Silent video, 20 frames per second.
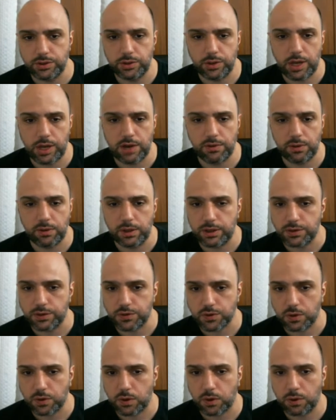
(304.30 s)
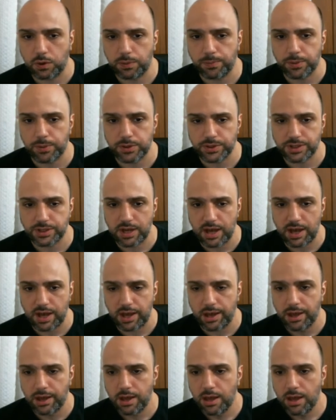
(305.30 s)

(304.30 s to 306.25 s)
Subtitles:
can't really control per se.